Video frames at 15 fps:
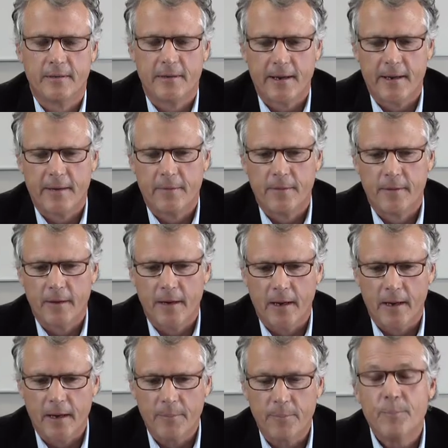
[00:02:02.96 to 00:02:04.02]
that
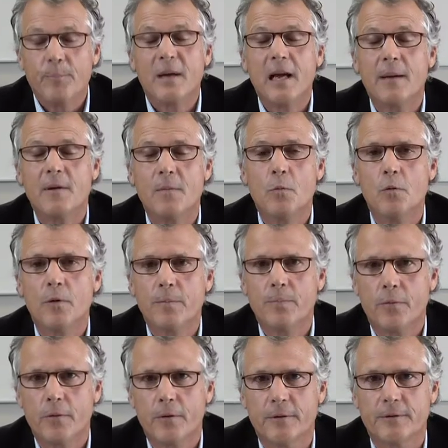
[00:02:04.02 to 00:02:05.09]
becoming more
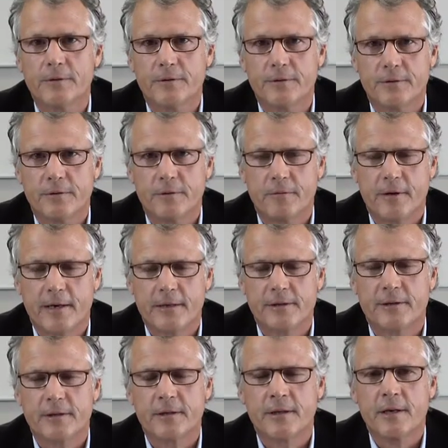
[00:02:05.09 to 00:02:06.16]
important to
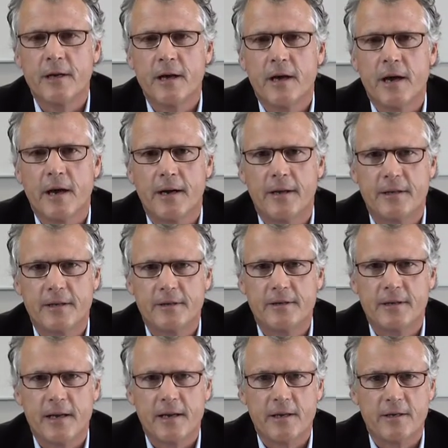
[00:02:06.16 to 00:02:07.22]
us these
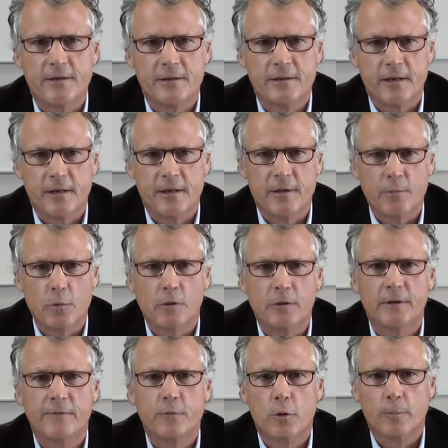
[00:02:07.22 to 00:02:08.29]
days in the world
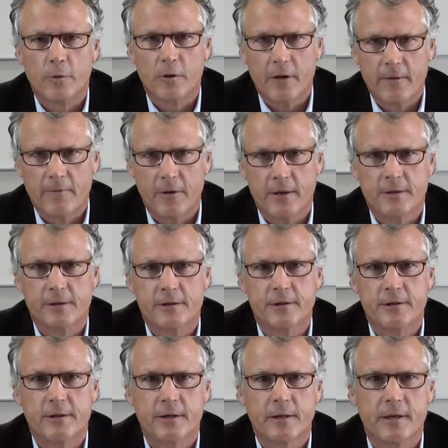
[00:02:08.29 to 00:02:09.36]
of corporate
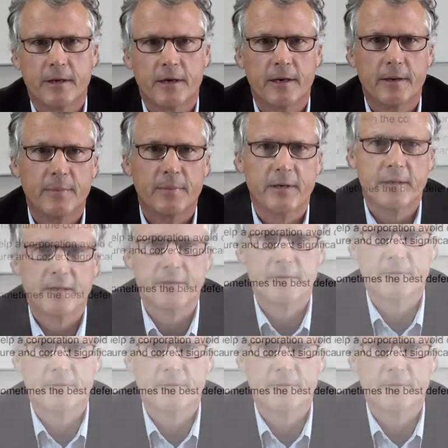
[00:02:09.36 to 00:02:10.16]
governance. Because